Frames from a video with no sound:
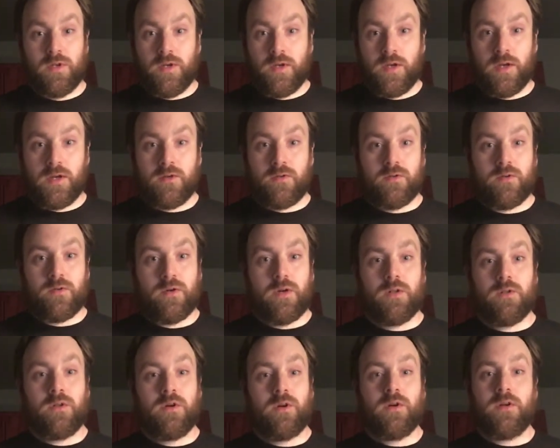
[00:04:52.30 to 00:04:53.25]
I don't know how
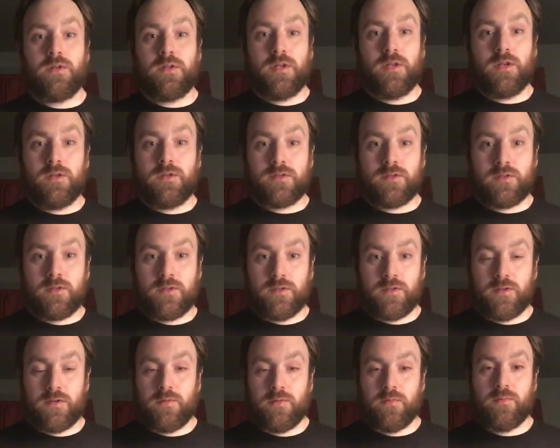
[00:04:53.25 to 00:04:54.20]
long it takes
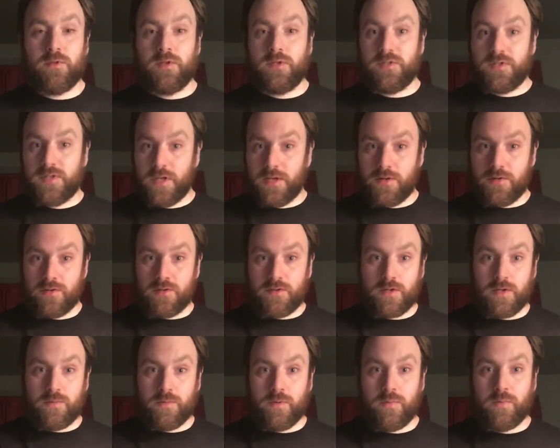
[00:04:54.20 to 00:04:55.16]
um, the designers to
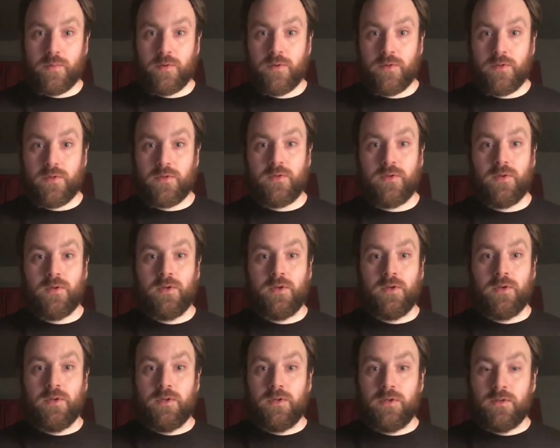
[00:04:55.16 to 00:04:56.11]
come up with
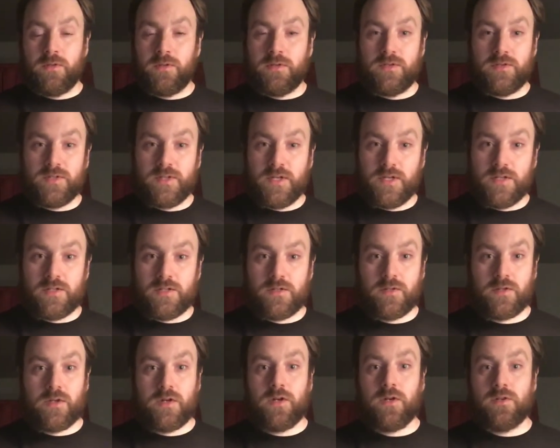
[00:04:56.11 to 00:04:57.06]
the designs of the
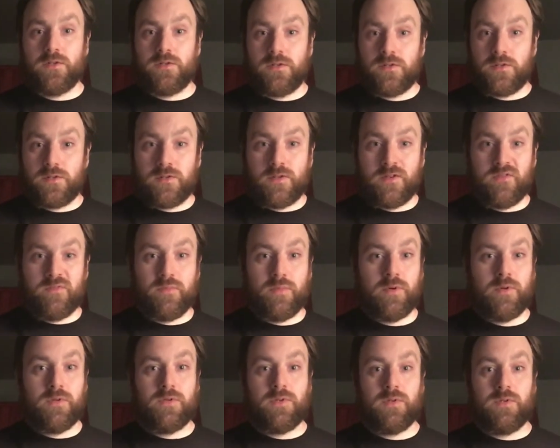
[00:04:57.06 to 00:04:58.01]
cards and stuff,
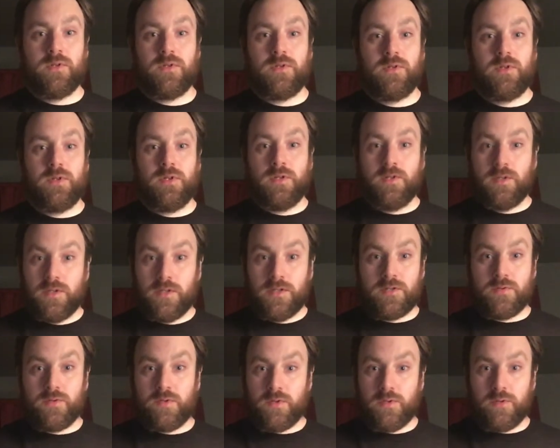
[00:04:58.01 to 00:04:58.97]
but
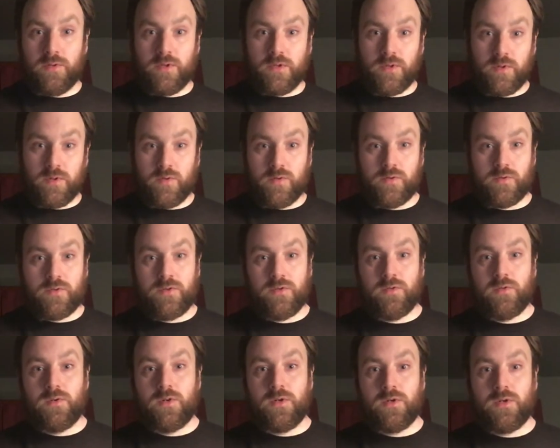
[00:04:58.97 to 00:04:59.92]
it's really, really cool
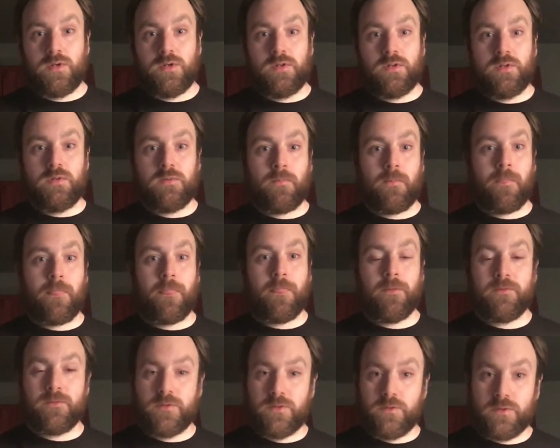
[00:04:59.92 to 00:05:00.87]
to uh,
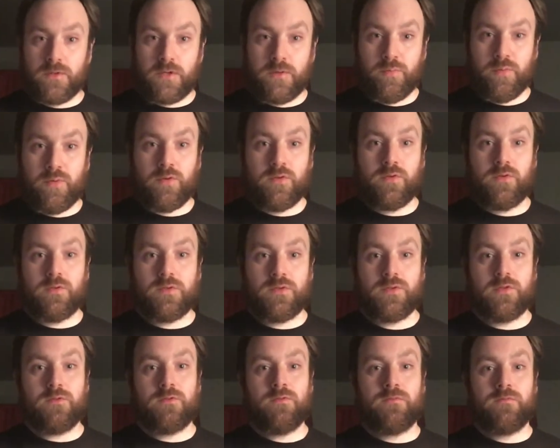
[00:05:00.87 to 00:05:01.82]
see what they pull. So,
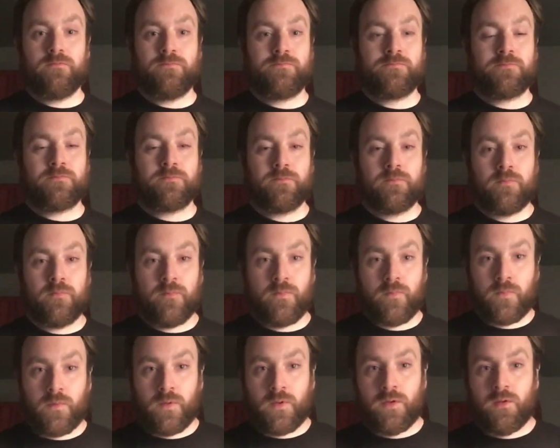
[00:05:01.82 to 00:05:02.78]

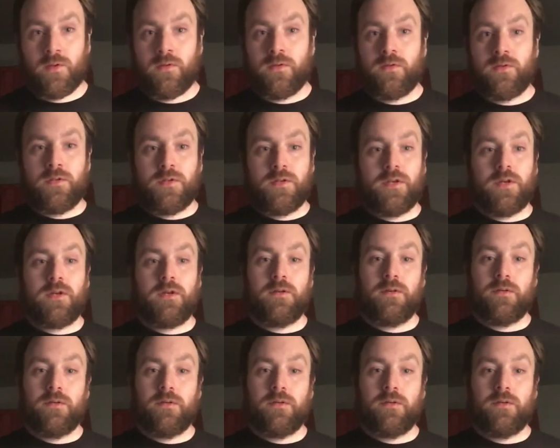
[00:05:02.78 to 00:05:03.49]
so yeah,